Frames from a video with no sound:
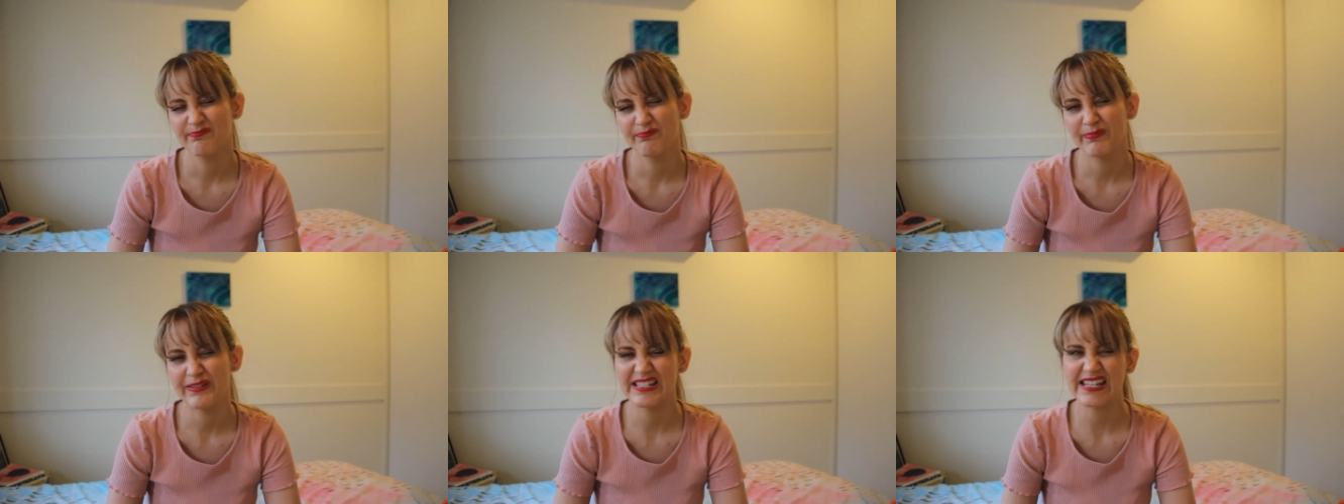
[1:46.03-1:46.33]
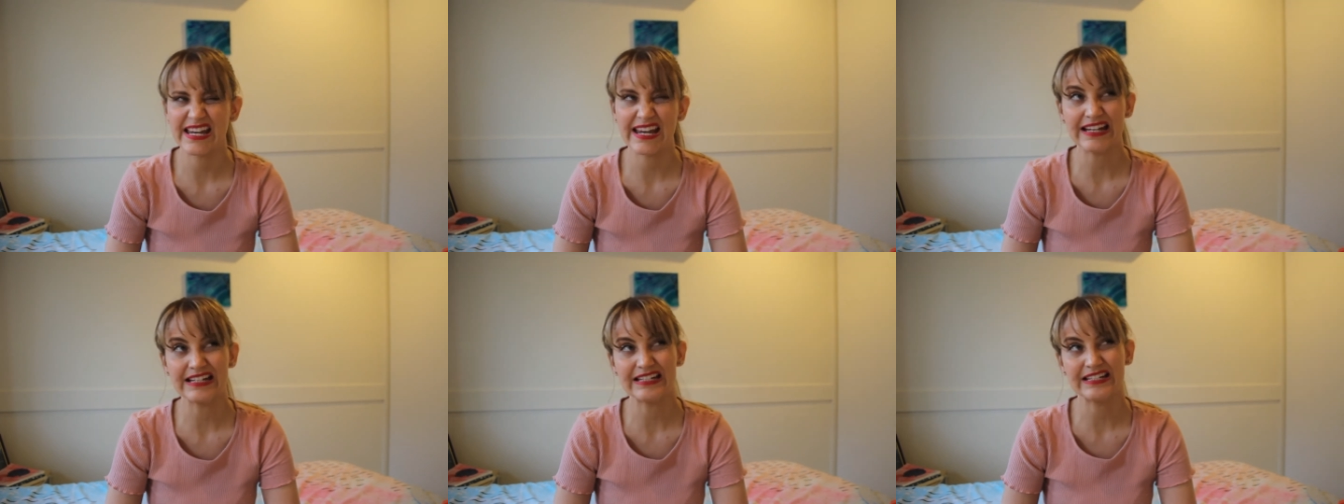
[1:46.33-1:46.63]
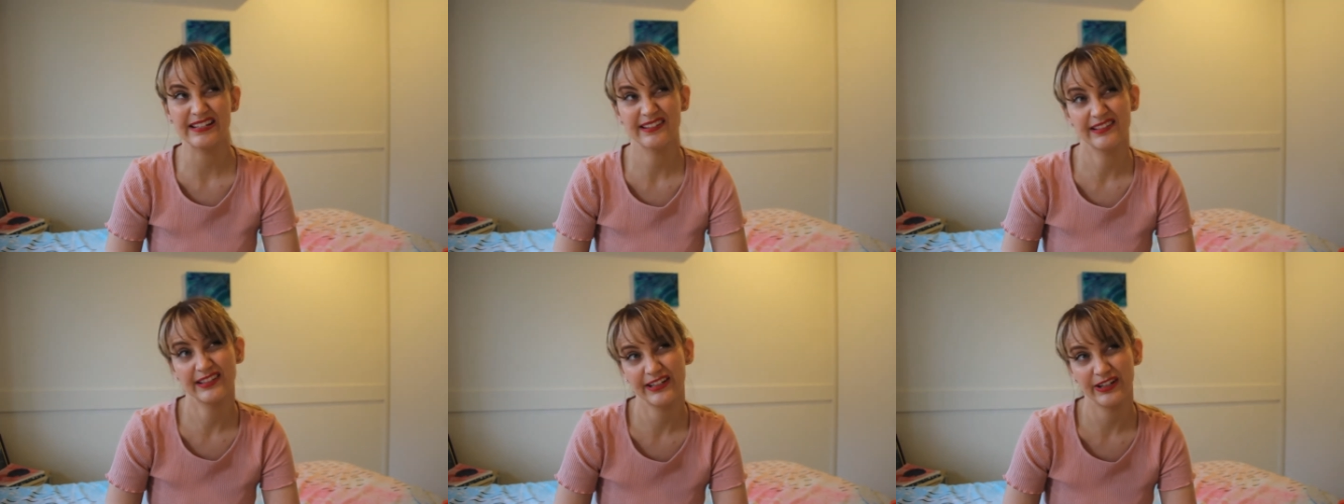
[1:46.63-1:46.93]
but
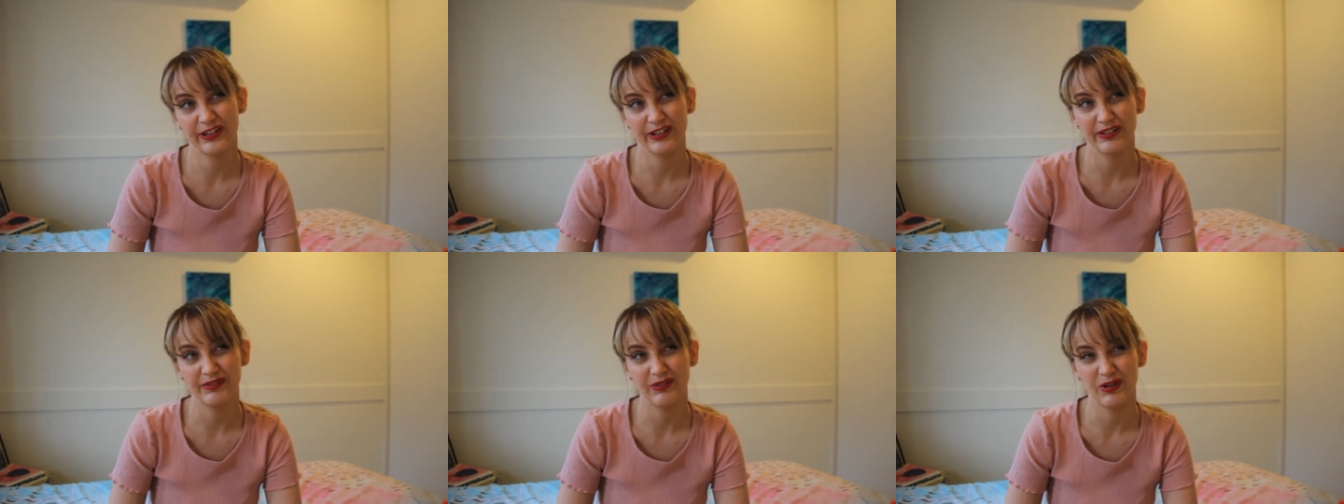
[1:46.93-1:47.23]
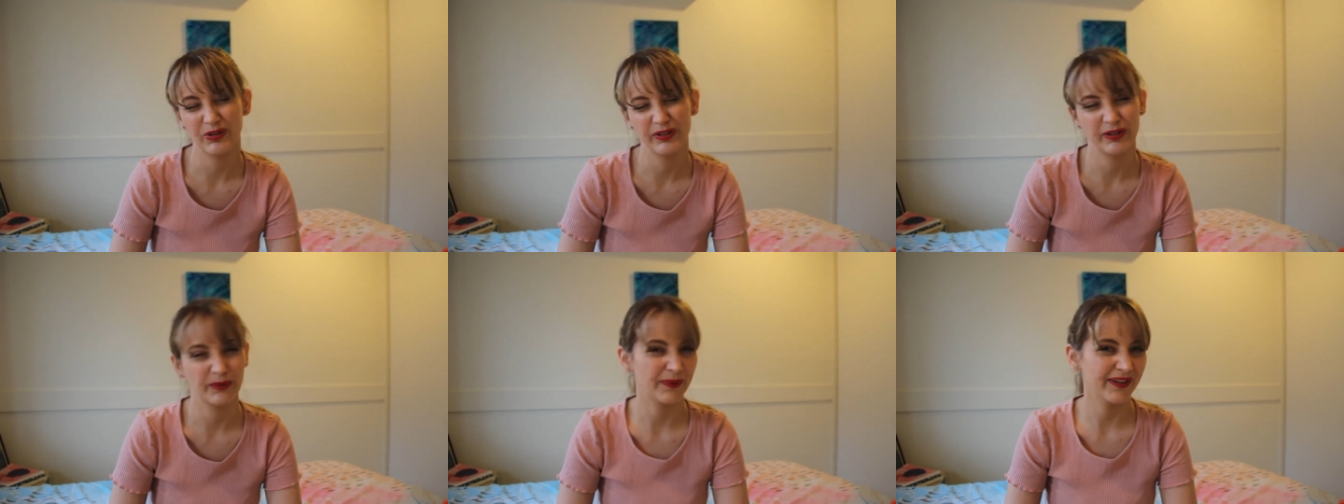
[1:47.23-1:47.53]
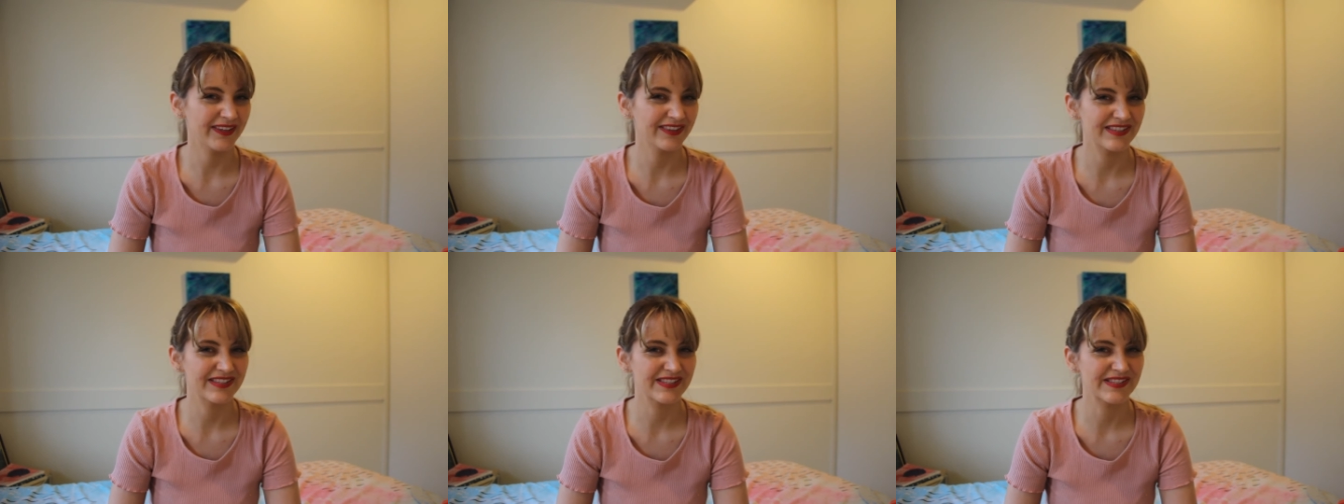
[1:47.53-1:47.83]
technically only
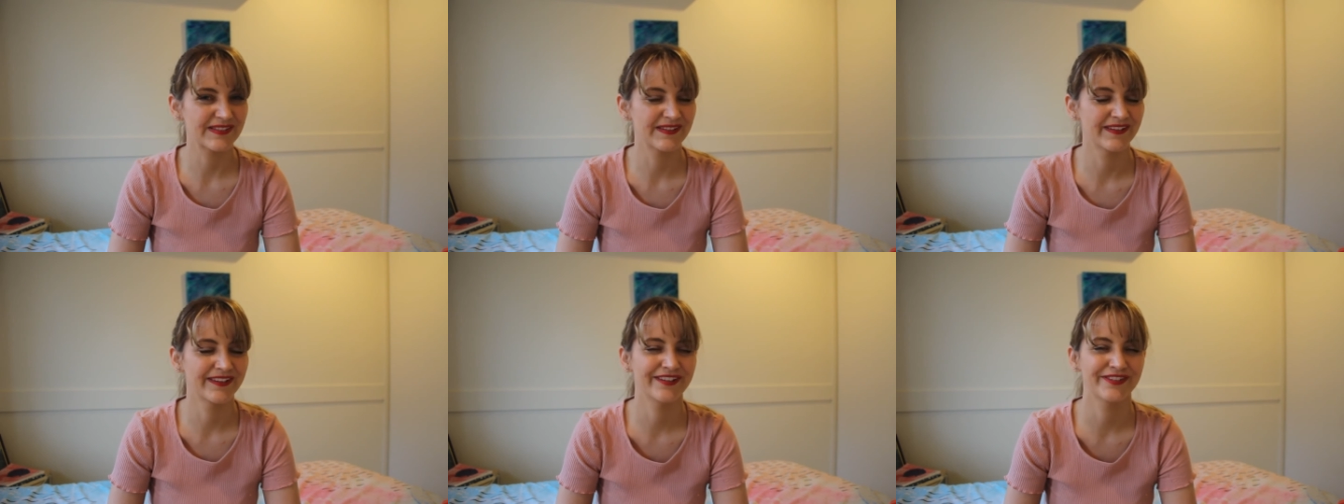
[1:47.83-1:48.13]
once.